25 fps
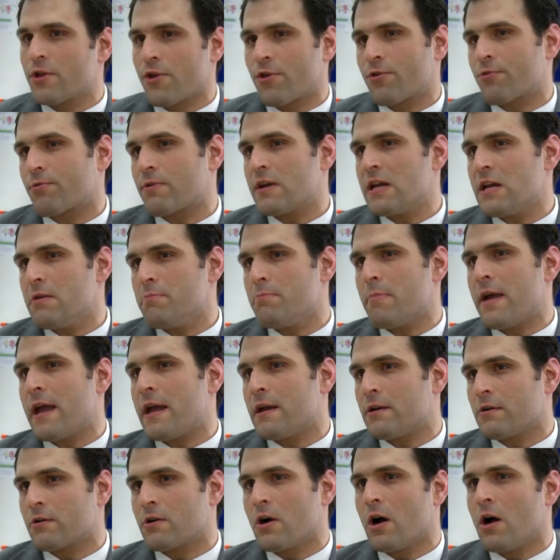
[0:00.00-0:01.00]
three
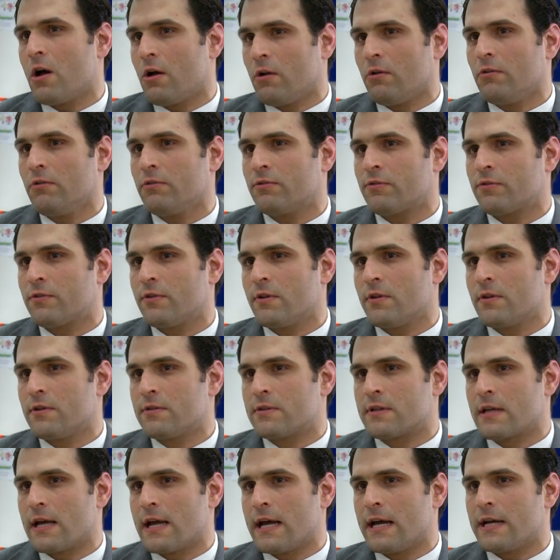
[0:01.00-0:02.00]
main goals
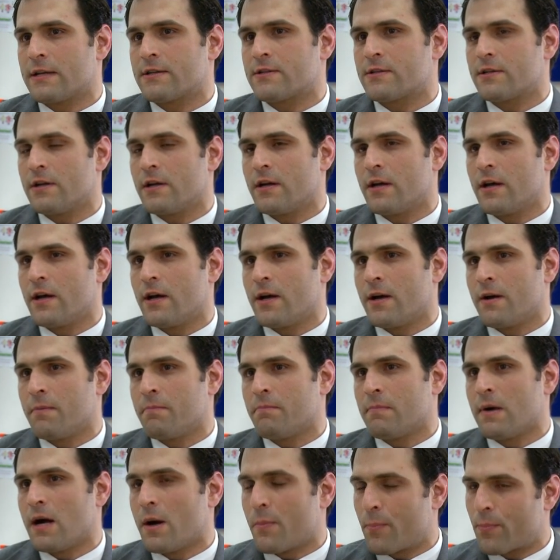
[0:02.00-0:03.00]
that
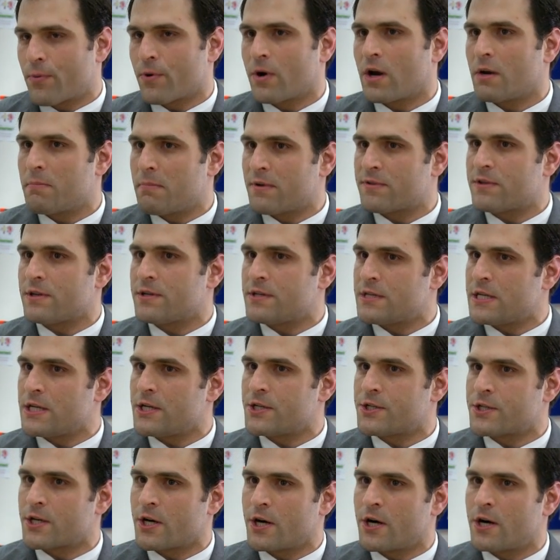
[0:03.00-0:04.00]
um, a Pron method
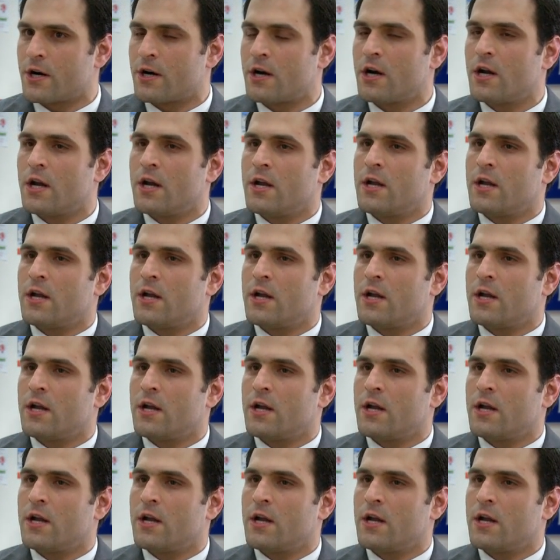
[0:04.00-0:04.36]
teacher